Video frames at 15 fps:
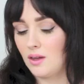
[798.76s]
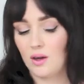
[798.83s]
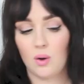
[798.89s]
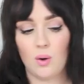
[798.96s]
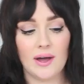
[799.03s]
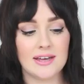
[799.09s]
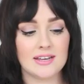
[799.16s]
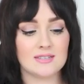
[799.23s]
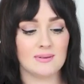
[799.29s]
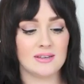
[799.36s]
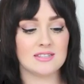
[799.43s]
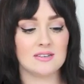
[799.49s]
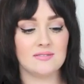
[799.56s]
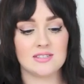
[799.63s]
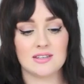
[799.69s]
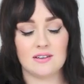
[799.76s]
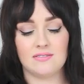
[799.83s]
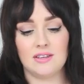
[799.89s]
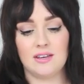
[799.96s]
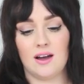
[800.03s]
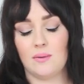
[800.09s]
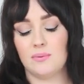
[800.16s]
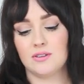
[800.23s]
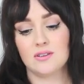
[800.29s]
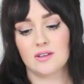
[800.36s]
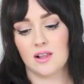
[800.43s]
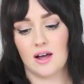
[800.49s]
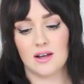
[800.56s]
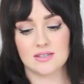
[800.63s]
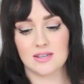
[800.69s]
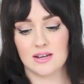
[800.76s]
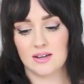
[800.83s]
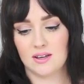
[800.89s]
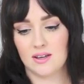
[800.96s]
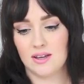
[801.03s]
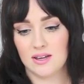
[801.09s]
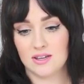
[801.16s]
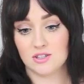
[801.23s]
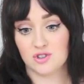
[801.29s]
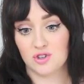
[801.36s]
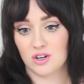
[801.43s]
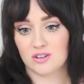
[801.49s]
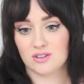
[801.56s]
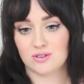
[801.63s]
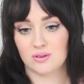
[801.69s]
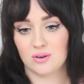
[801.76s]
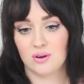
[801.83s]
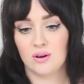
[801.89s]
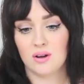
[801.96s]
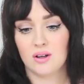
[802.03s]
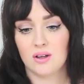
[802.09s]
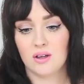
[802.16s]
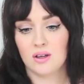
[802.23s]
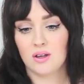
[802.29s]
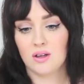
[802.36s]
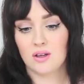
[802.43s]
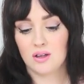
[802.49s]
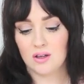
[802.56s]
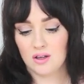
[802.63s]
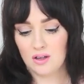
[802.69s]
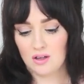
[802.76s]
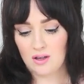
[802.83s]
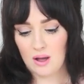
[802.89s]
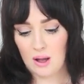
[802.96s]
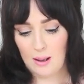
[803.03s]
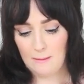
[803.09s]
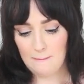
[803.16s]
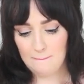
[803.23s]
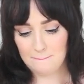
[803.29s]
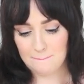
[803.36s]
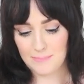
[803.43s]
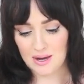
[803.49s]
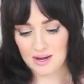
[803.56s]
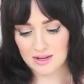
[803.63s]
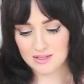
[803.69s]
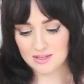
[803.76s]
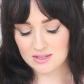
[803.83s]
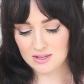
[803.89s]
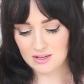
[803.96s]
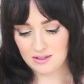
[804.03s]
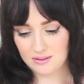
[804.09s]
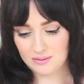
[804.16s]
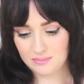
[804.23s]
quite expensive. It's definitely, I wouldn't class that it as drugstore, but